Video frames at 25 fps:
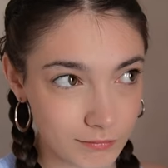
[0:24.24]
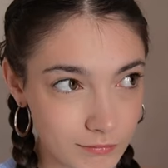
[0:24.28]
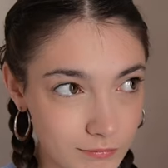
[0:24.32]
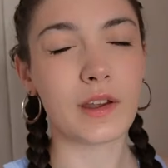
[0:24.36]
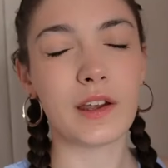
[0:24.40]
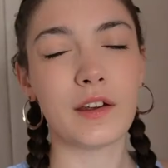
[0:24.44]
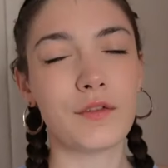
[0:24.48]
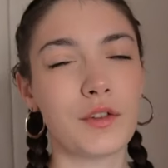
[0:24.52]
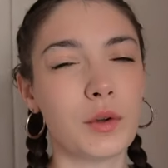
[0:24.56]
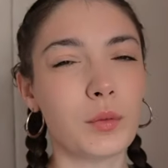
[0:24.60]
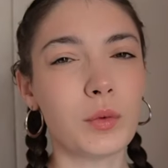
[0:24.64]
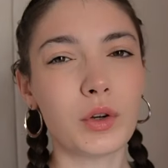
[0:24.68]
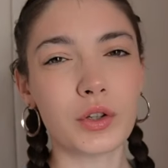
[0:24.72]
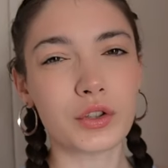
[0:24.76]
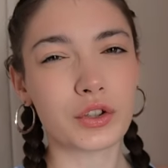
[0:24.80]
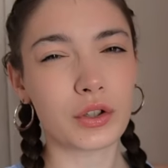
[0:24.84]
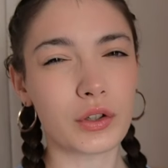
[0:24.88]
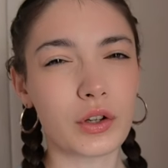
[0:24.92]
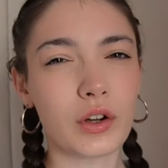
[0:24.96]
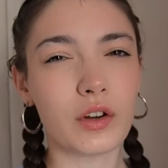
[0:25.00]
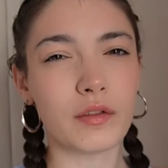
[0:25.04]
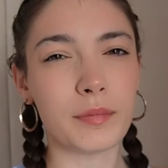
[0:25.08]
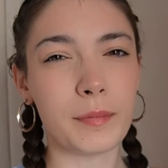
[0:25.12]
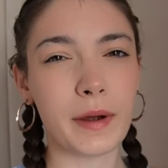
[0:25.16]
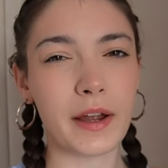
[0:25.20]
If you watch a
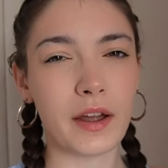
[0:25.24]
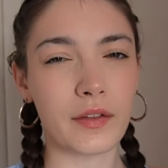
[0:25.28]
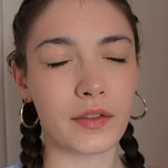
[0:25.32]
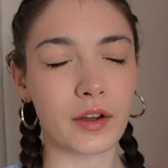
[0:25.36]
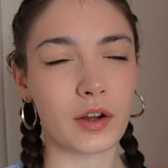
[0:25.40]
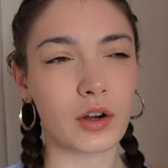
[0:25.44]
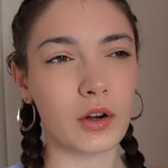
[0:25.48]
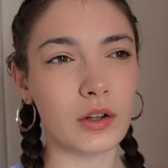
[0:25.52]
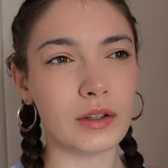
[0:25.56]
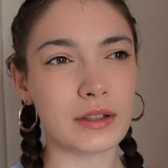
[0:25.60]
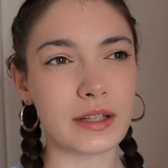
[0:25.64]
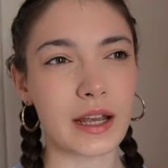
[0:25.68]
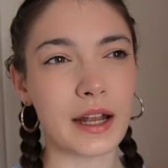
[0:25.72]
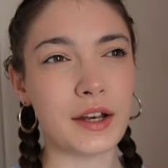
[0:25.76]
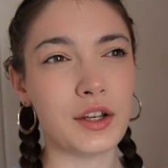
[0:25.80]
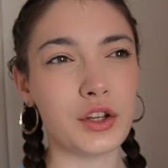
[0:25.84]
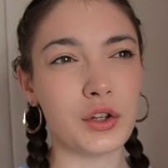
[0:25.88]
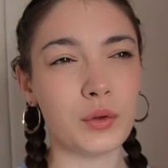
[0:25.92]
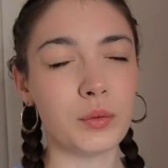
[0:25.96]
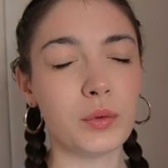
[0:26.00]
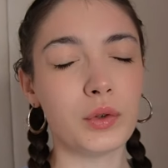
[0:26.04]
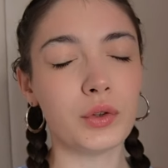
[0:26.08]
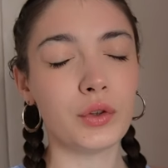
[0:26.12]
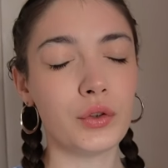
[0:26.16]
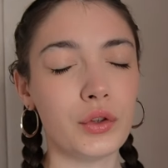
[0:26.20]
lot of my other content,
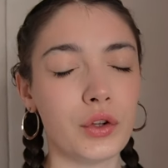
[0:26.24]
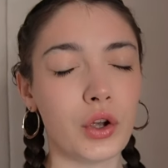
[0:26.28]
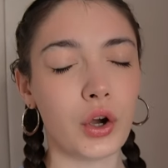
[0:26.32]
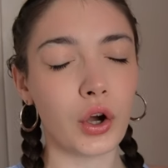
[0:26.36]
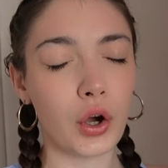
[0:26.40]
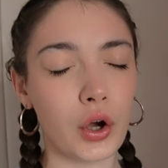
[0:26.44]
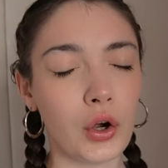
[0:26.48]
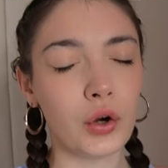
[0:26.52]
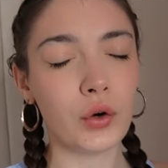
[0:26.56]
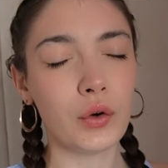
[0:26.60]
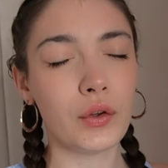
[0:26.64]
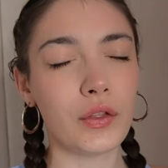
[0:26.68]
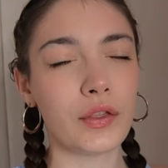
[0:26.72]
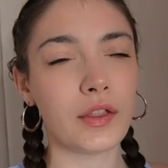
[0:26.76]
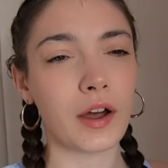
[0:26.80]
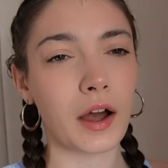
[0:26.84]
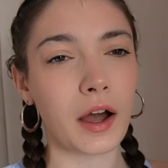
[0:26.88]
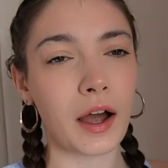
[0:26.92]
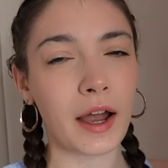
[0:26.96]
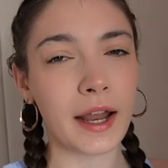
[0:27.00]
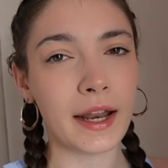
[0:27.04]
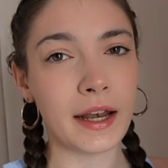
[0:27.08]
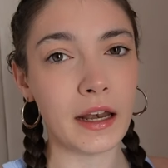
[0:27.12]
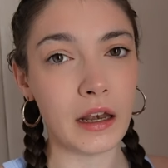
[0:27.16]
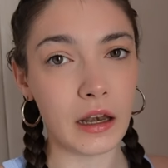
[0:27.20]
you will know that
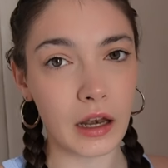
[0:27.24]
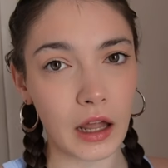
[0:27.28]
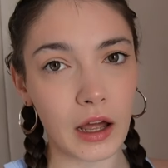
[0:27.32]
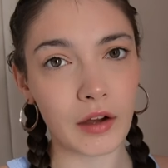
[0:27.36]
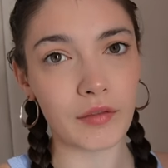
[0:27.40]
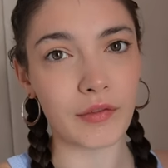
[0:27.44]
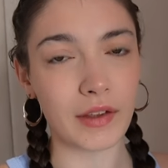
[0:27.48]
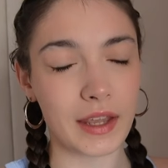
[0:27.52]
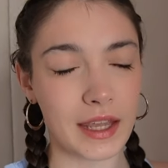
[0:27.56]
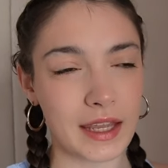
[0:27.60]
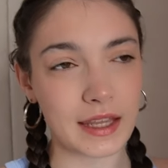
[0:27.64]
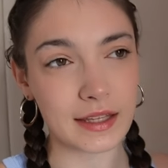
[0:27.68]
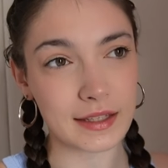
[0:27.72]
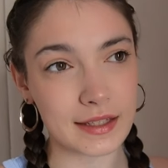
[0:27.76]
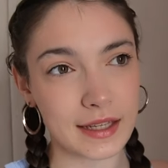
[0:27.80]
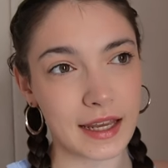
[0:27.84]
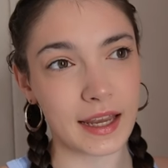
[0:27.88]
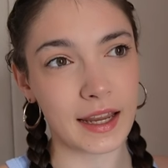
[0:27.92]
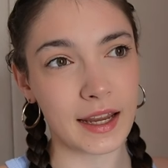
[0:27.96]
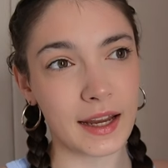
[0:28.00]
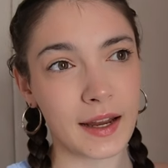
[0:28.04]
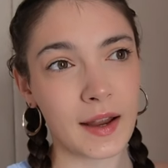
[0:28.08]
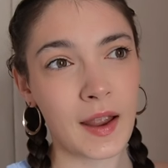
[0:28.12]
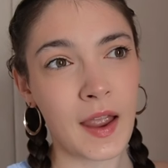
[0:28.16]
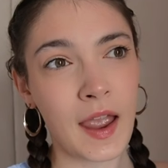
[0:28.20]
I love
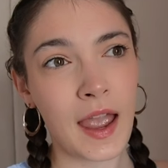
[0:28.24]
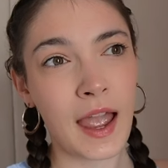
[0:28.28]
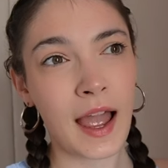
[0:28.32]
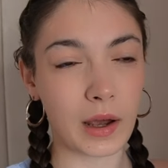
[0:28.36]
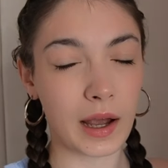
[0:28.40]
eating.